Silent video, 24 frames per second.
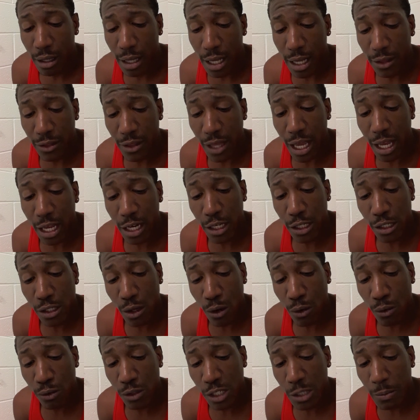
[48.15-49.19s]
And that in its
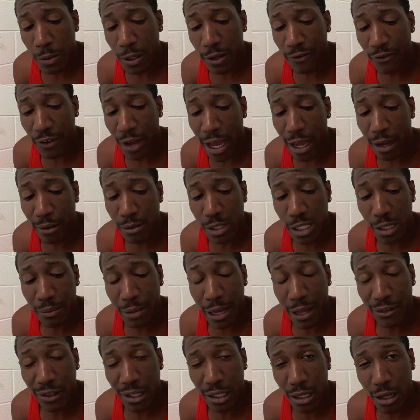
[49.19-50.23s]
own speed volumes
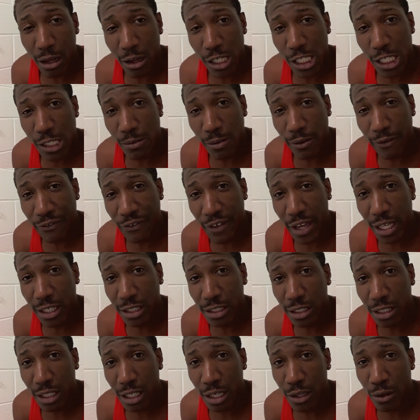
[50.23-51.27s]
about the loss of
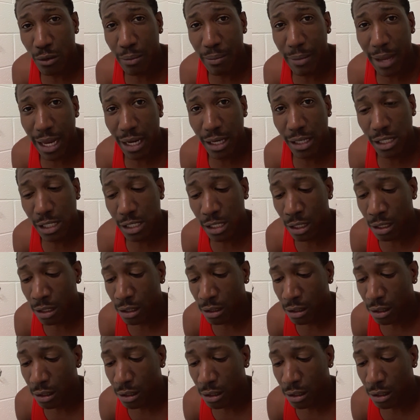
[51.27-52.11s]
affection and humanity.